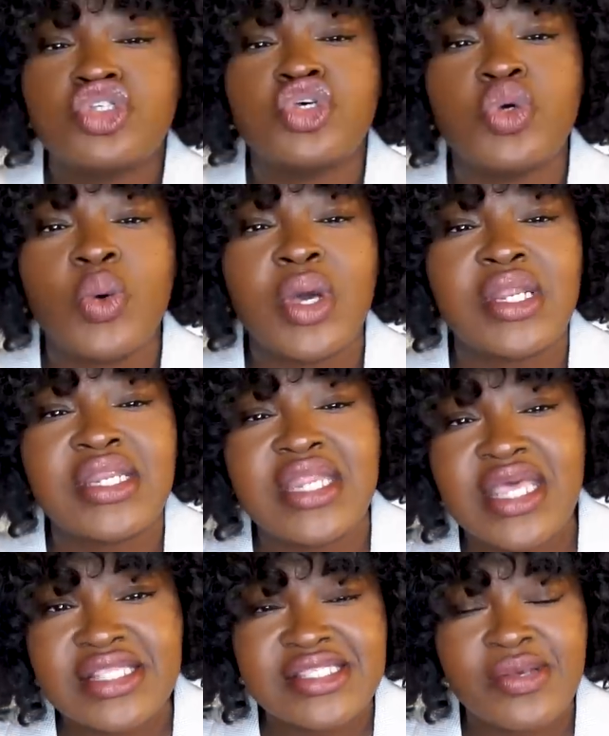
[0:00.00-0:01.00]
to
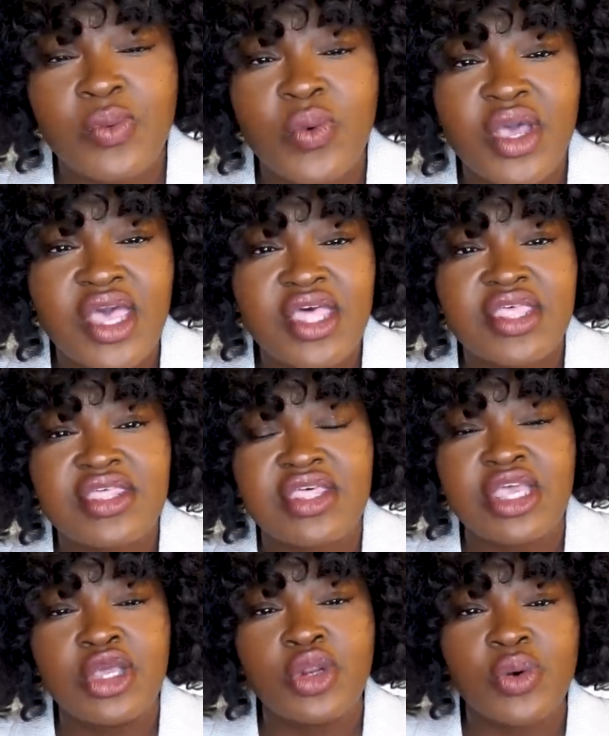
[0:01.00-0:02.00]
knits
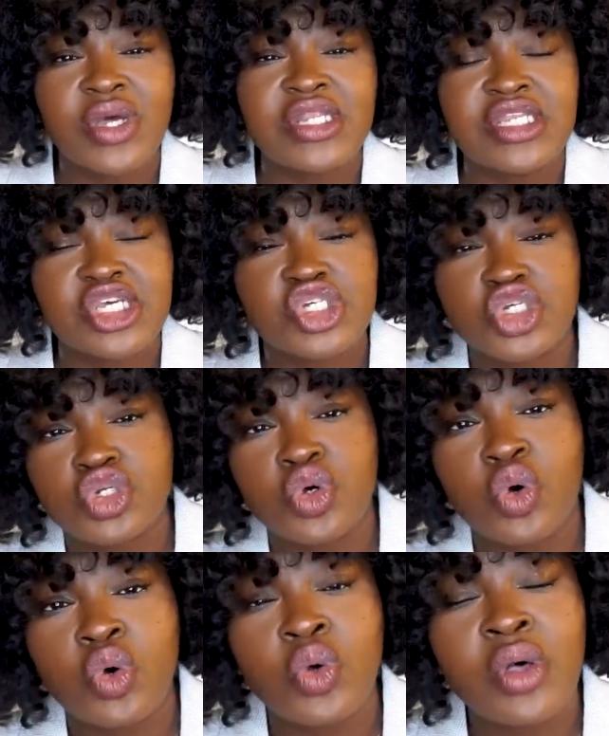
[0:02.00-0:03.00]
with, you know,
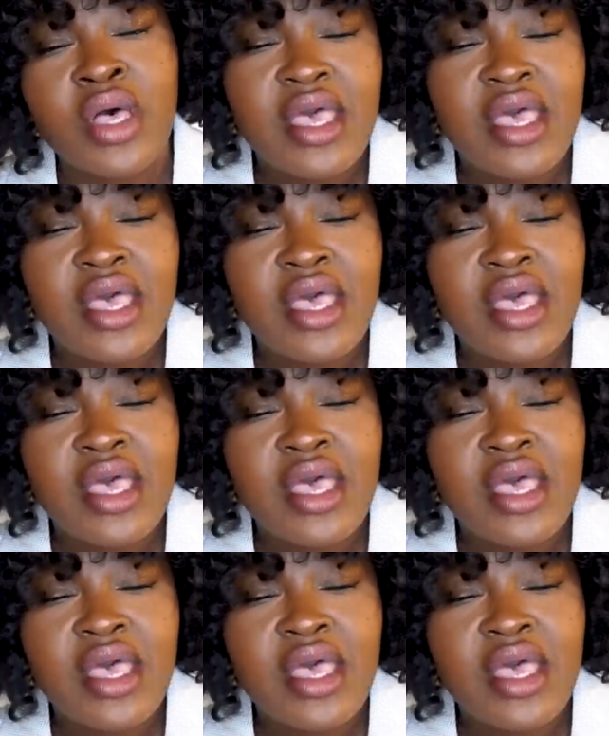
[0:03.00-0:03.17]
additional